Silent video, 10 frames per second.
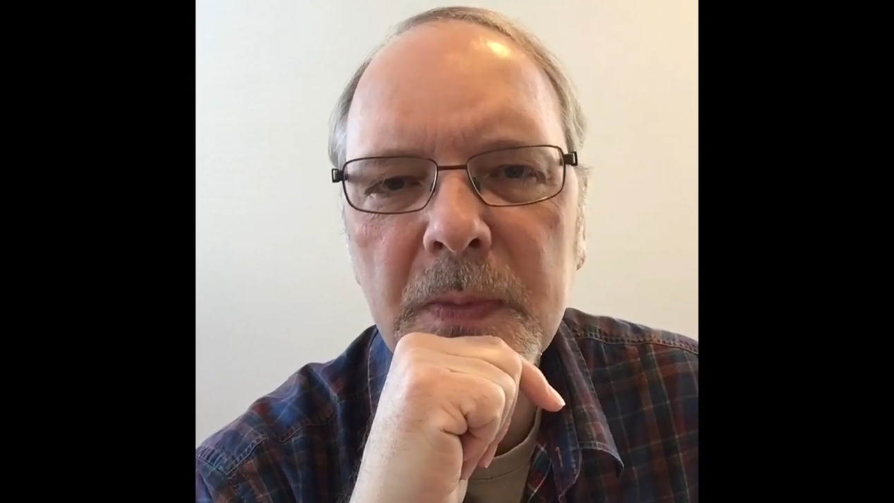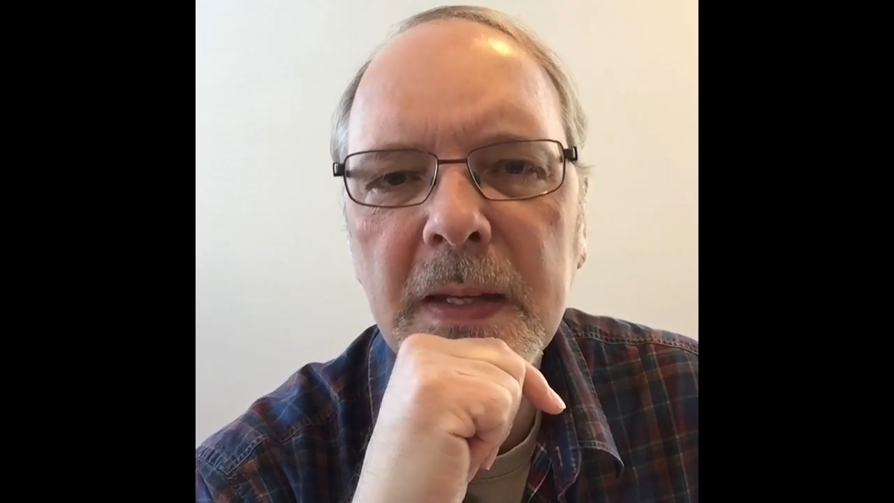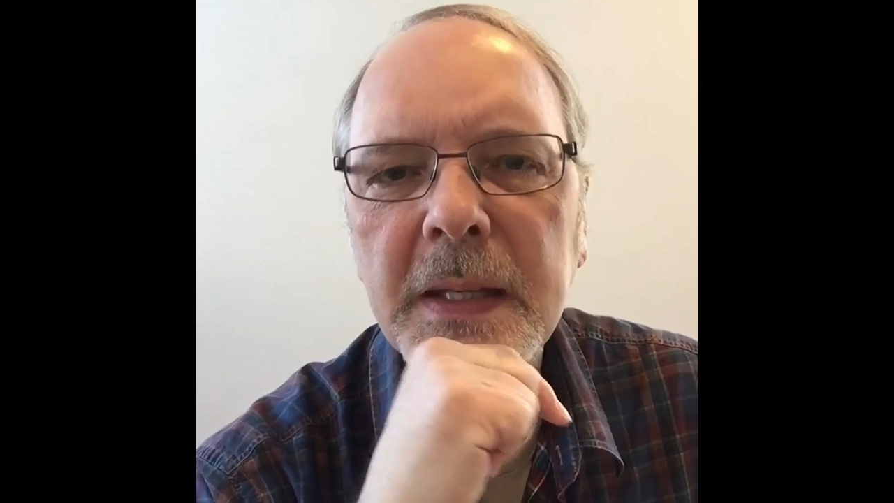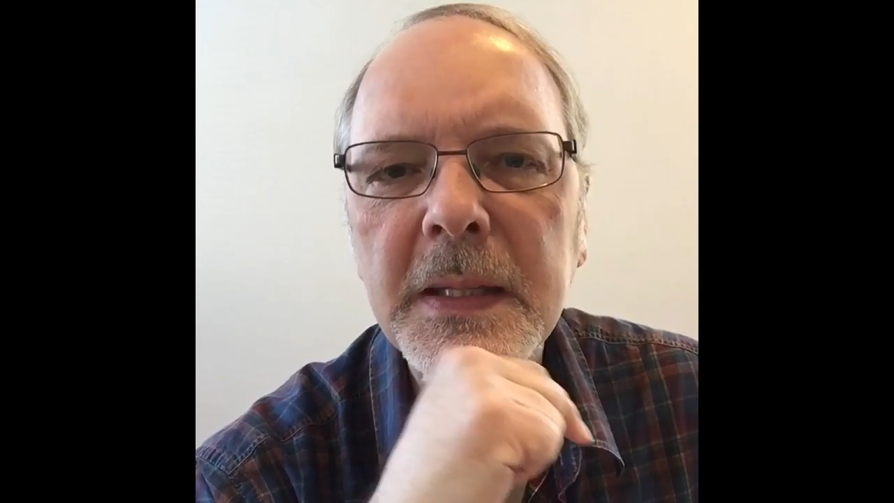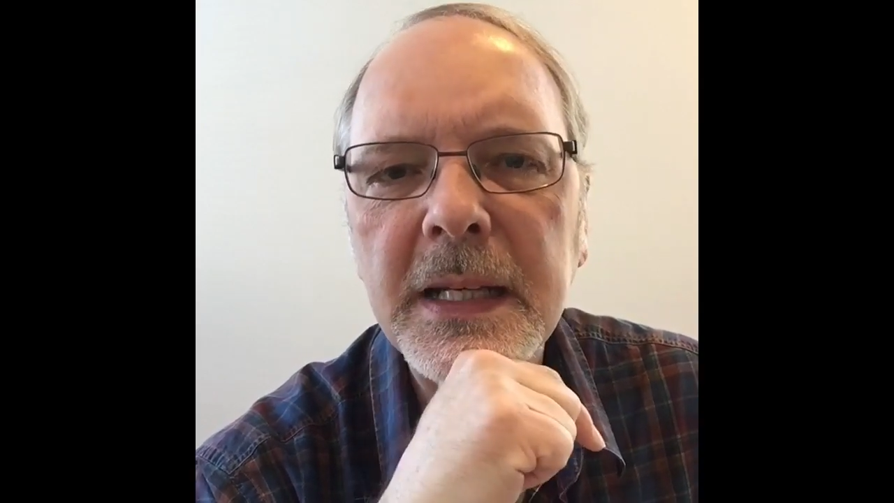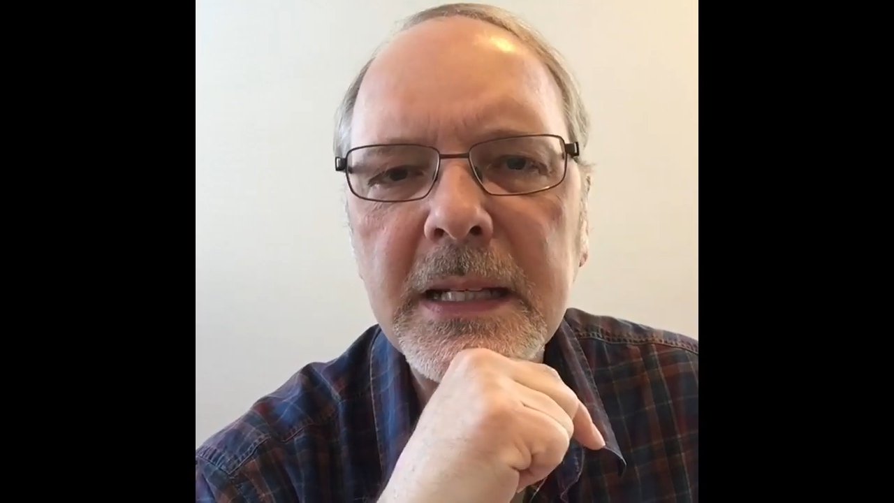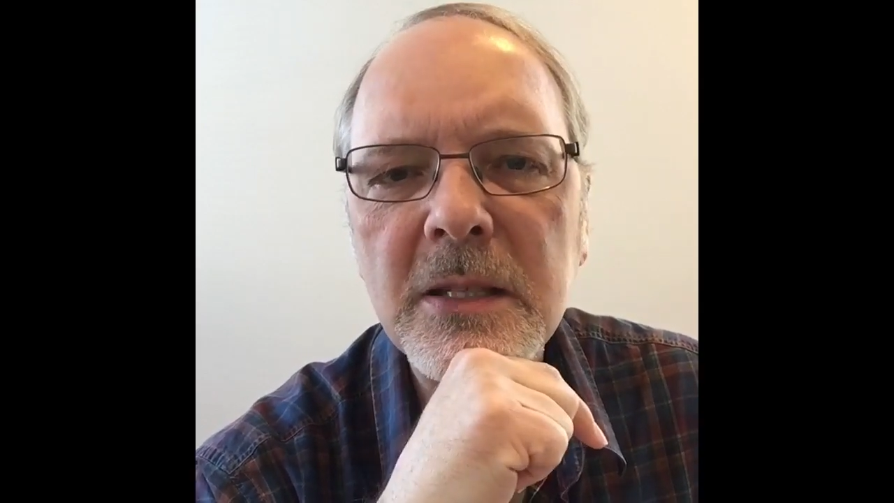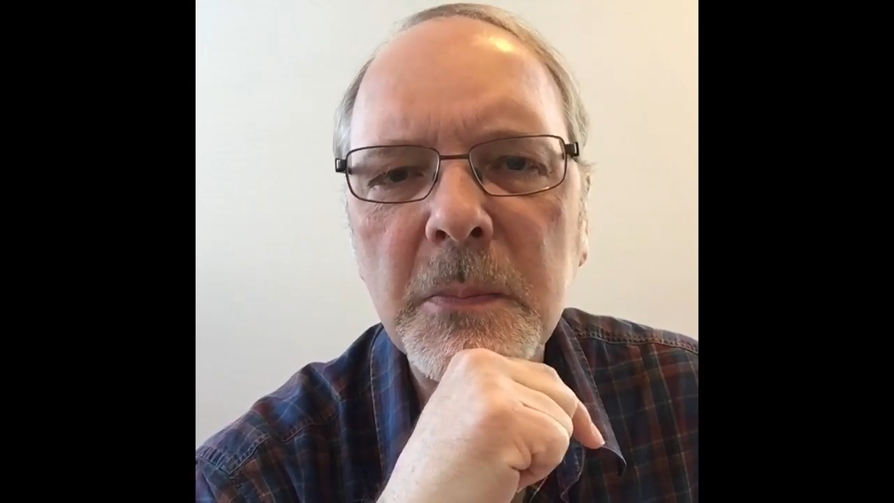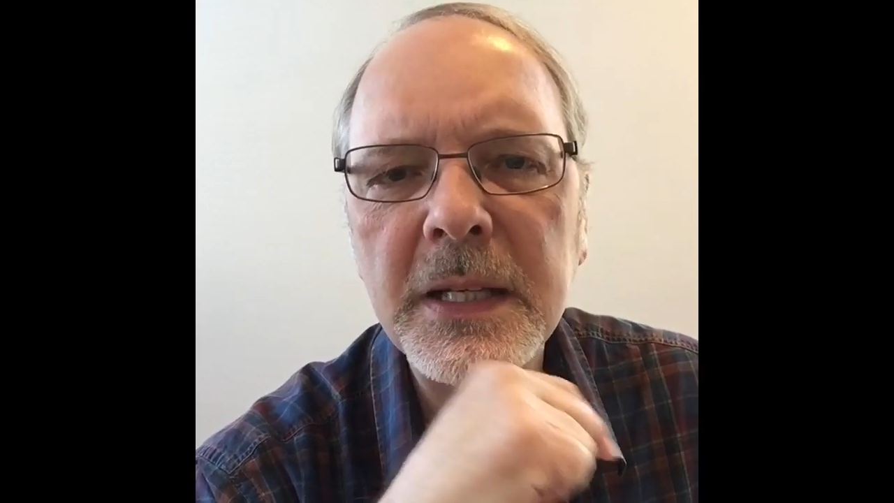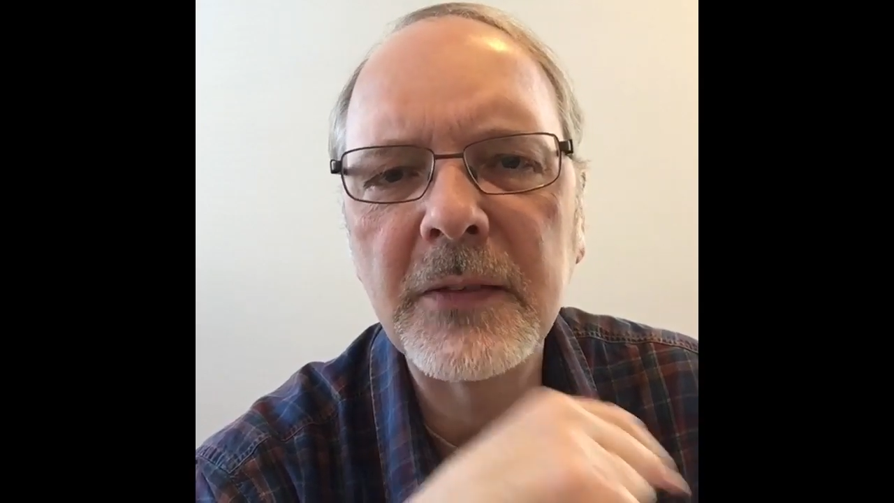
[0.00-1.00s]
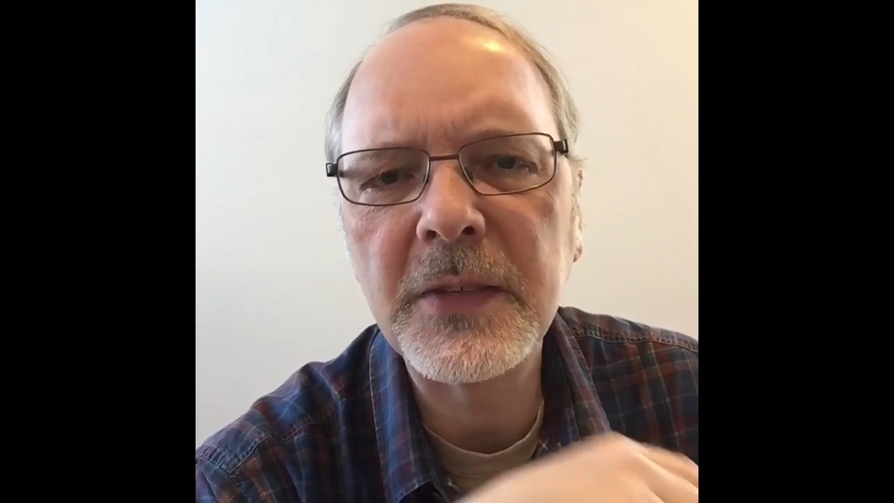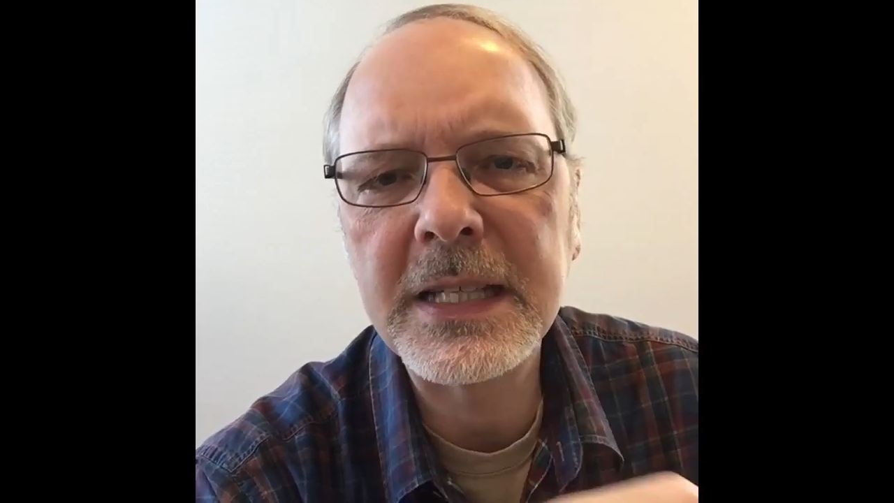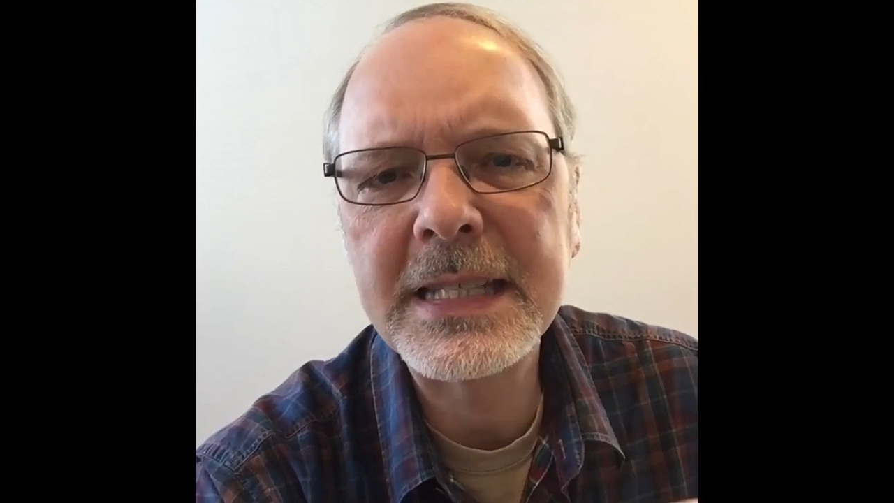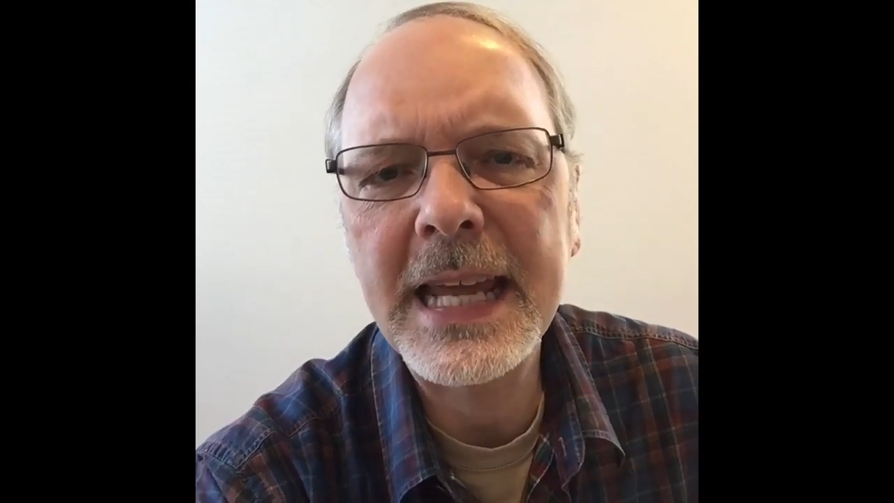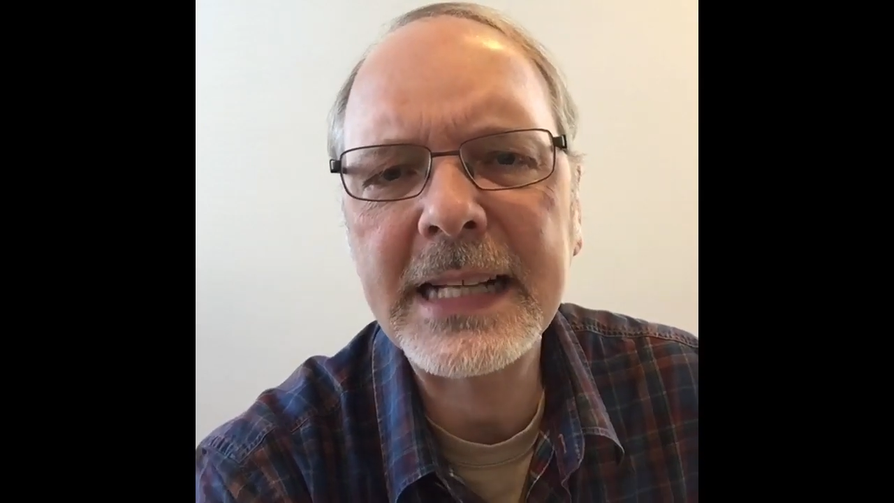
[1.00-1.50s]
in that it's a bit of
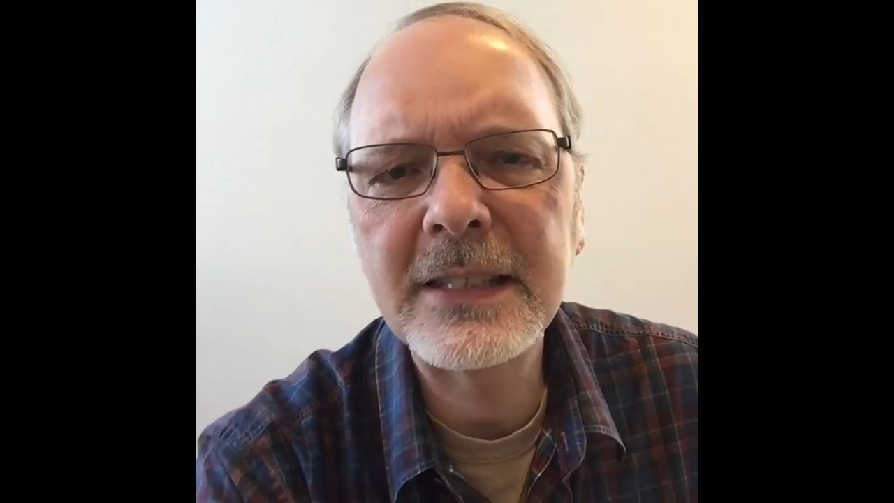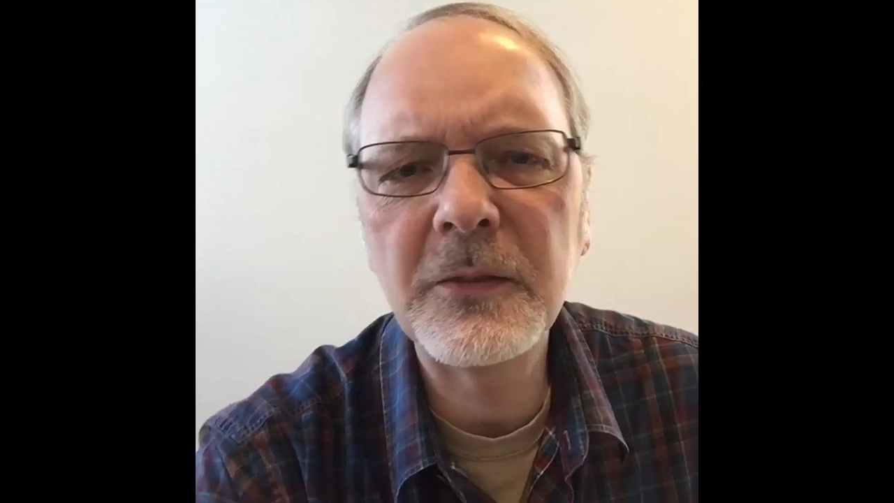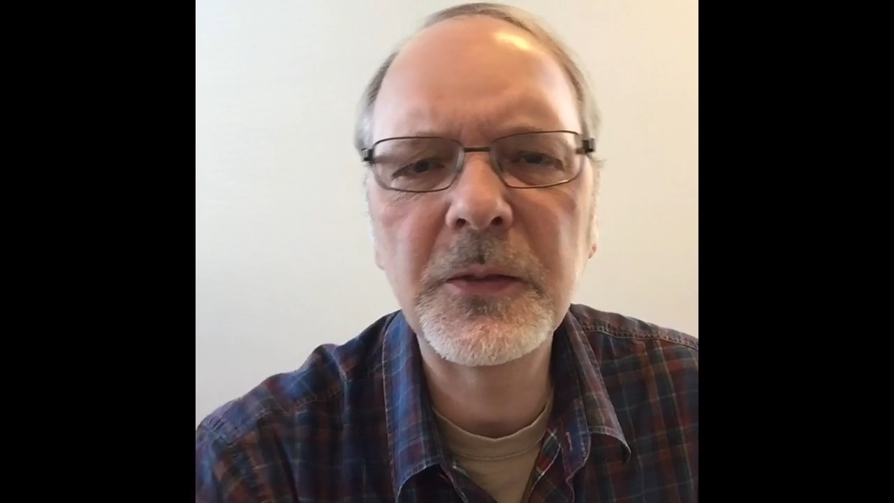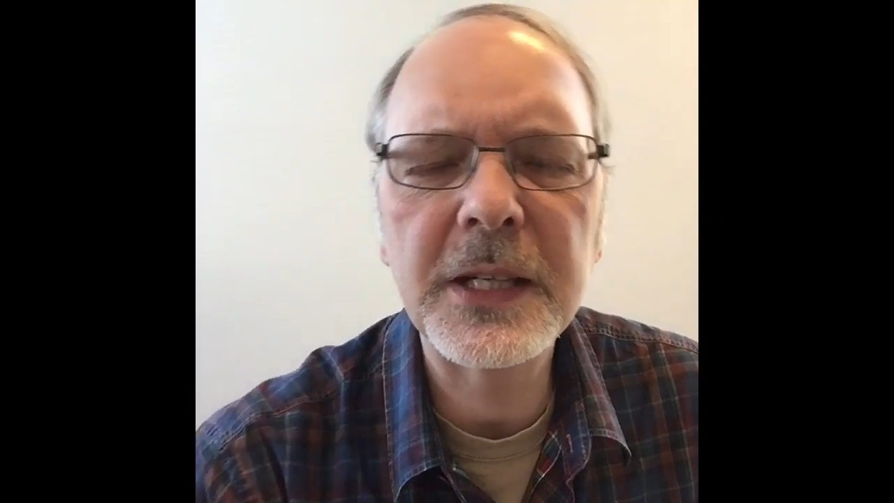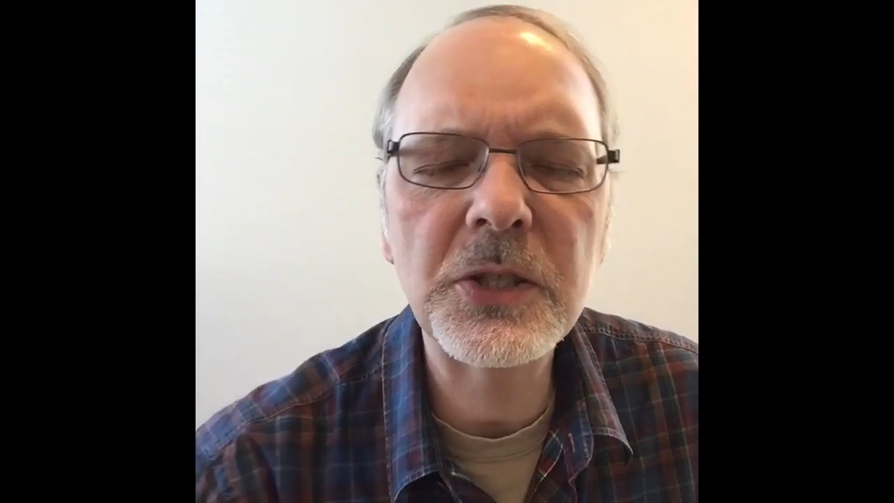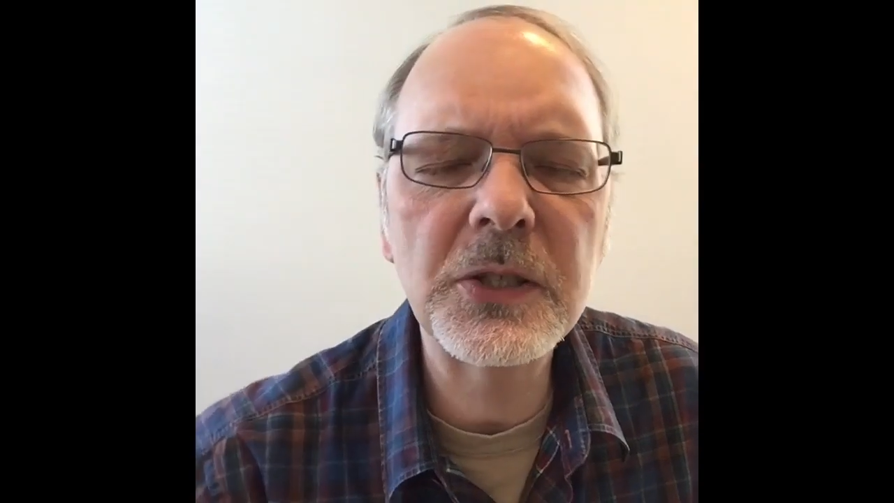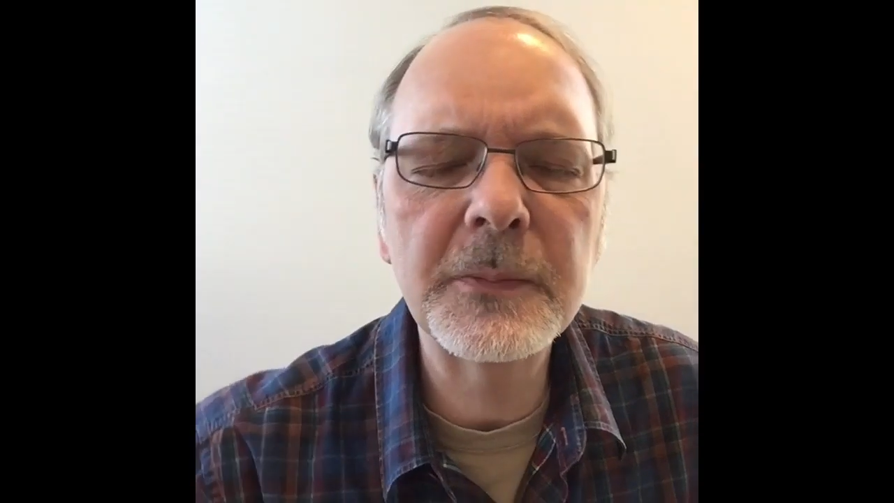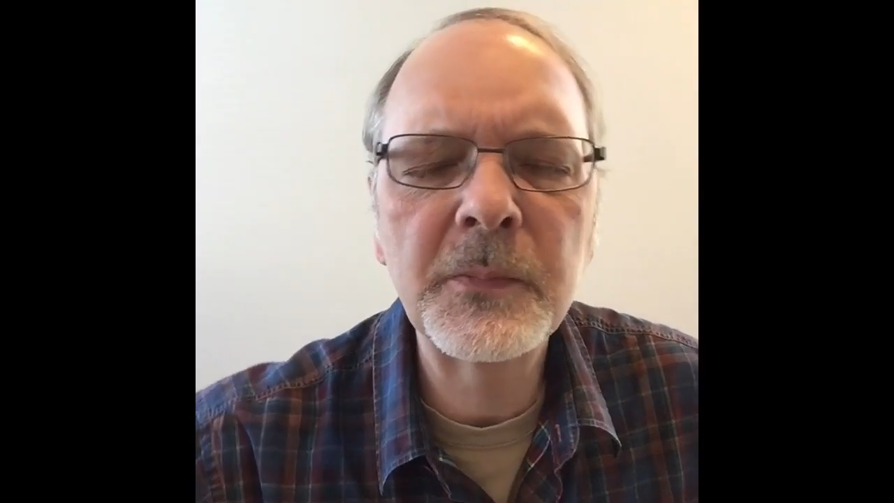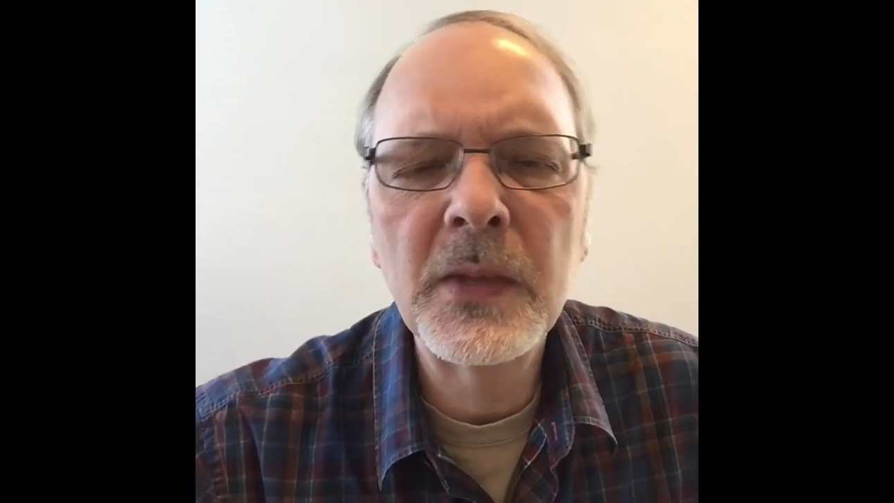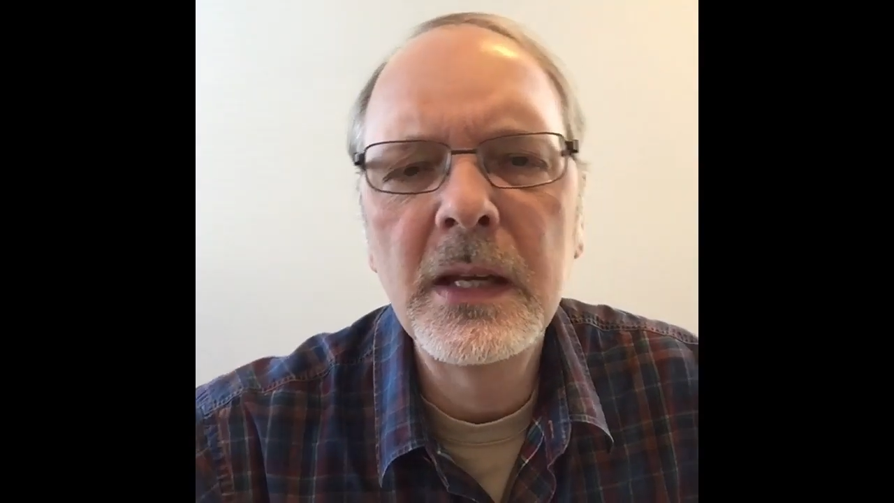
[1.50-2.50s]
detective fiction,